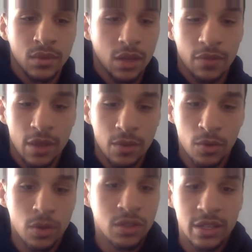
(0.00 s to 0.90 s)
if they
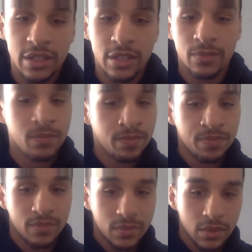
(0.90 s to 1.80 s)
were, then
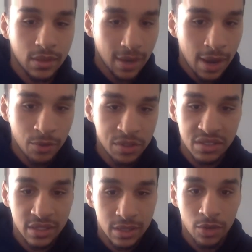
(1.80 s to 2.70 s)
I would
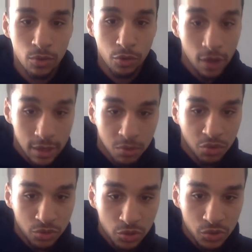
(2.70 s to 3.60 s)
say they're
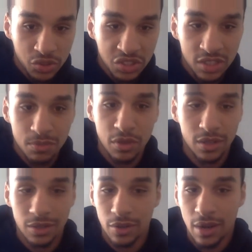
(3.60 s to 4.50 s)
reliable news sources,
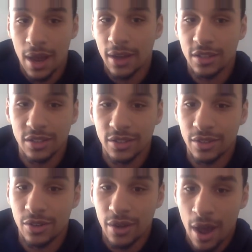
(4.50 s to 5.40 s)
but they're not, because
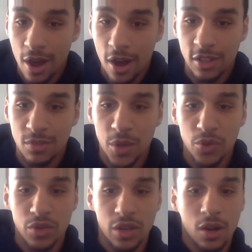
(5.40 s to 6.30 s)
they're not honest about
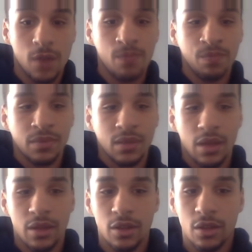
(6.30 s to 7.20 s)
who they are.
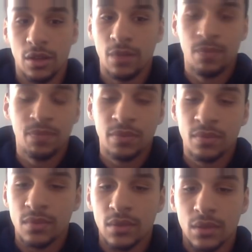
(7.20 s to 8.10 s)
And
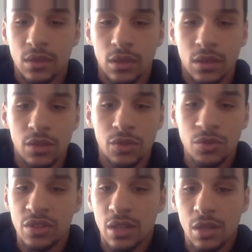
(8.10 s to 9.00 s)
the
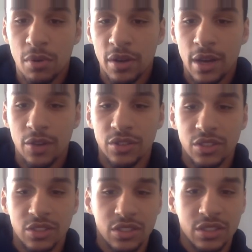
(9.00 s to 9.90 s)
news that they put out
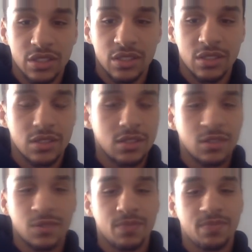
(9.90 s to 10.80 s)
is
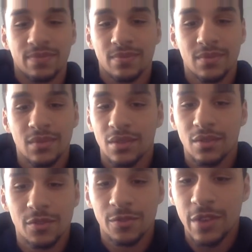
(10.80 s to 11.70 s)
just
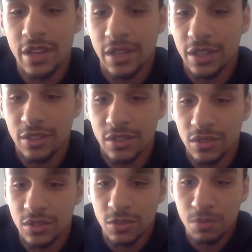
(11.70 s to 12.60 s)
fake. It's
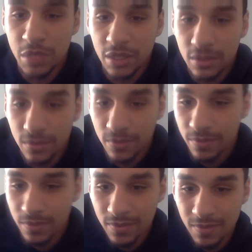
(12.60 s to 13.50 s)
just big
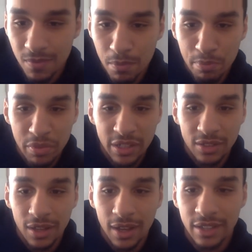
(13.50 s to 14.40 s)

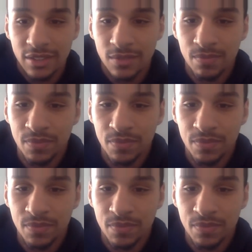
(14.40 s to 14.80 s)
lies.